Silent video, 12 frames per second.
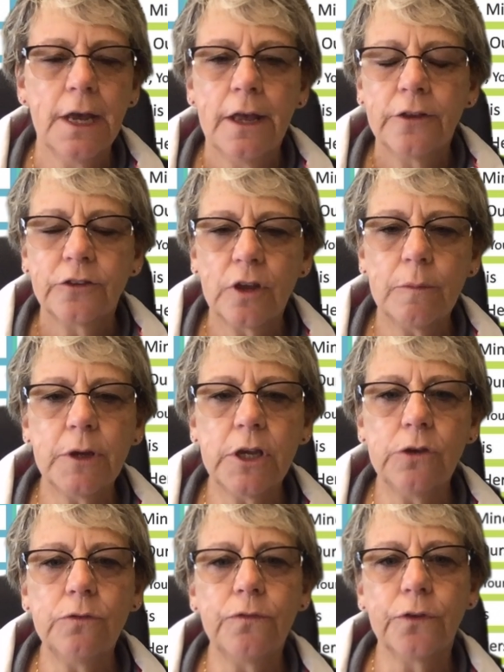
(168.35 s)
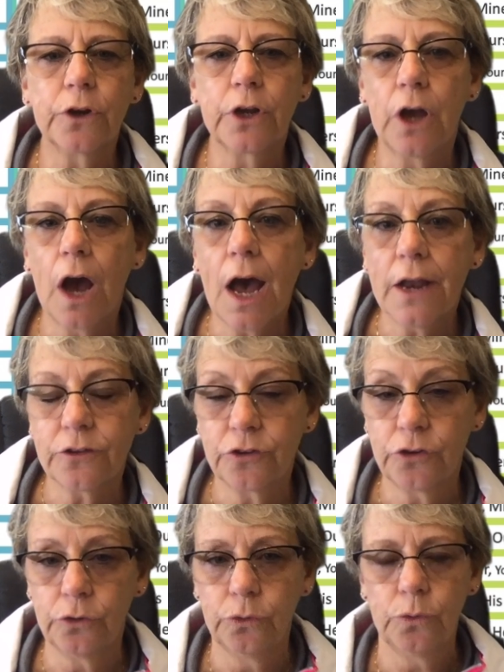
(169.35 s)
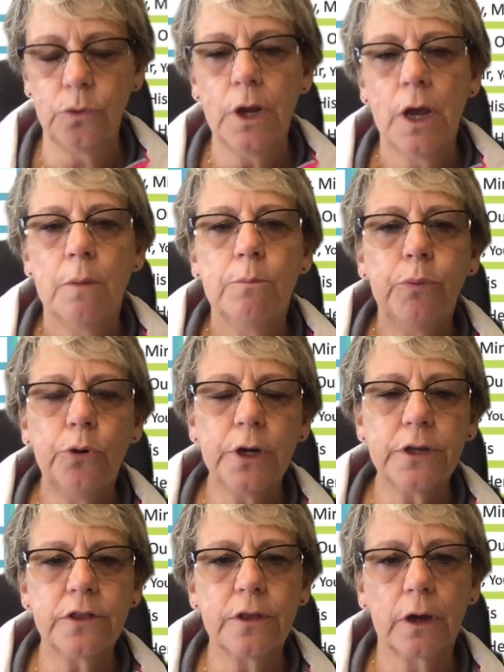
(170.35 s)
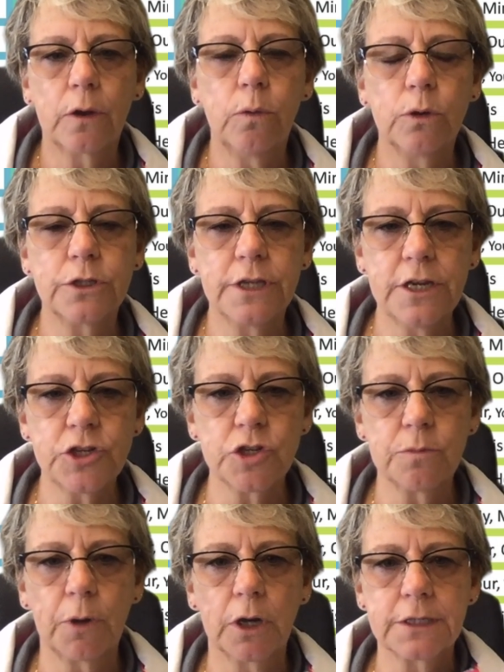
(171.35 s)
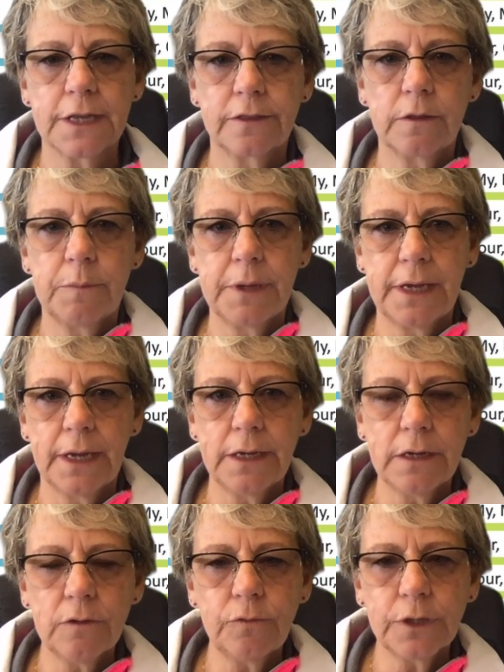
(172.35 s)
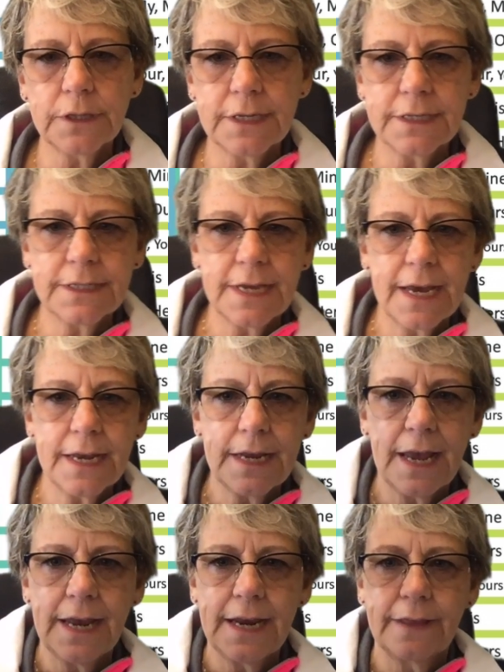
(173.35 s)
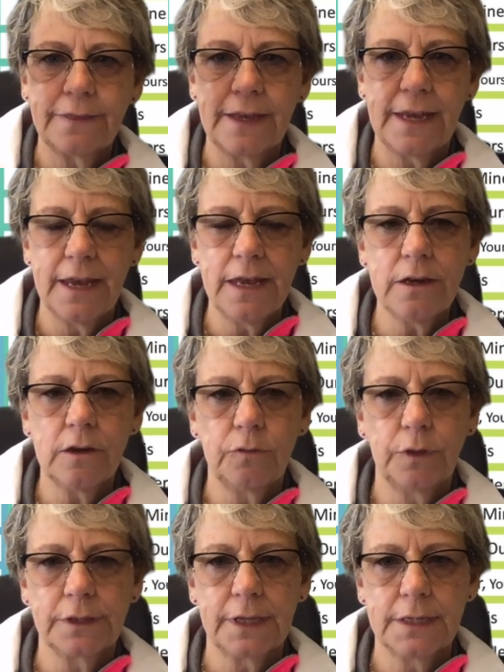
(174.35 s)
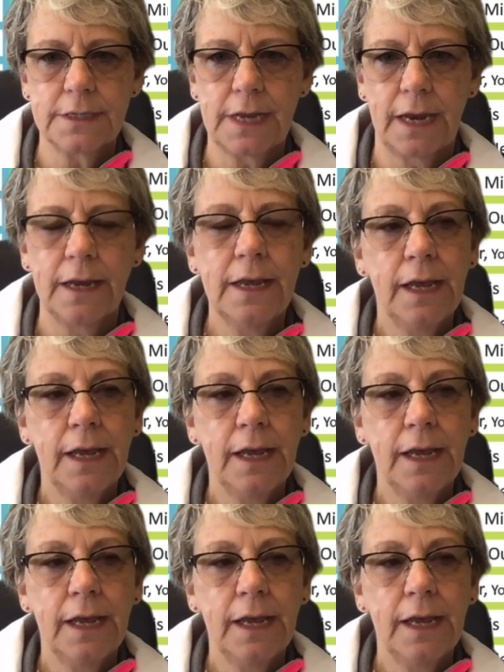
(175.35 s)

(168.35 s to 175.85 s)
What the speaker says: some of you forgot to put the quotation marks at the beginning of what they said and at the end of what they said.